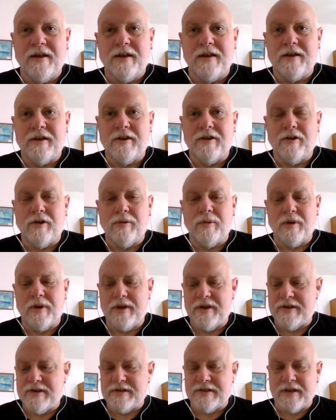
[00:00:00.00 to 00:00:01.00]
you know, where
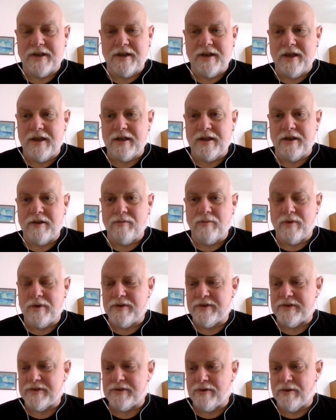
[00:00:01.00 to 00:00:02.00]
he's the king in one
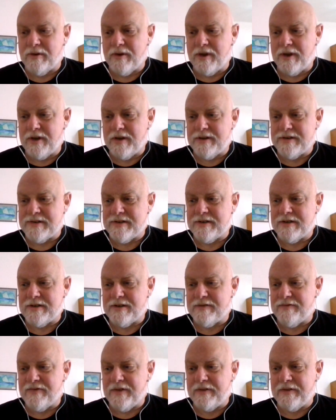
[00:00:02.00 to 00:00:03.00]
story and he's in his
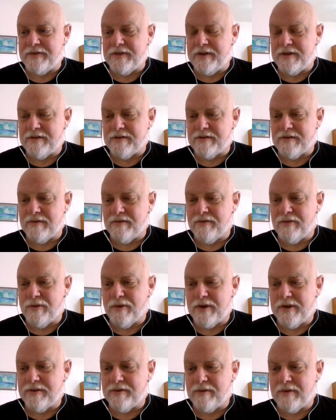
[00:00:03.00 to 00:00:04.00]
50s or
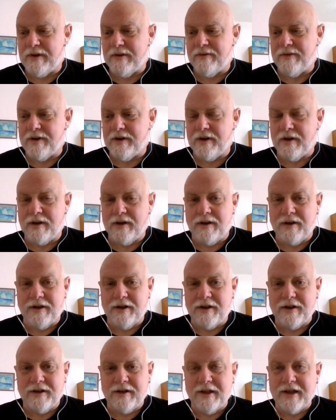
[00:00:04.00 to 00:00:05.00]
40s or whatever, and then
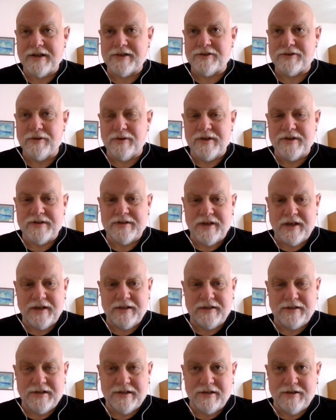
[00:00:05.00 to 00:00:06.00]
next story he's
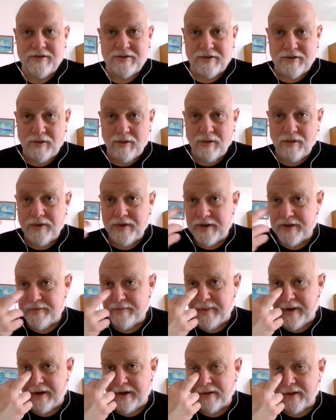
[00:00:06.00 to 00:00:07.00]
18 years old and he's
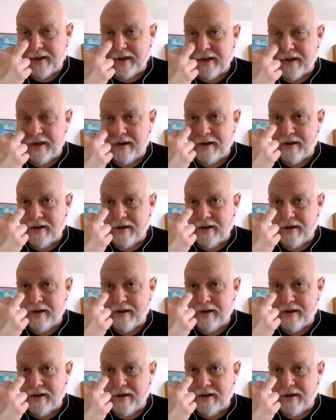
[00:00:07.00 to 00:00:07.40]
barely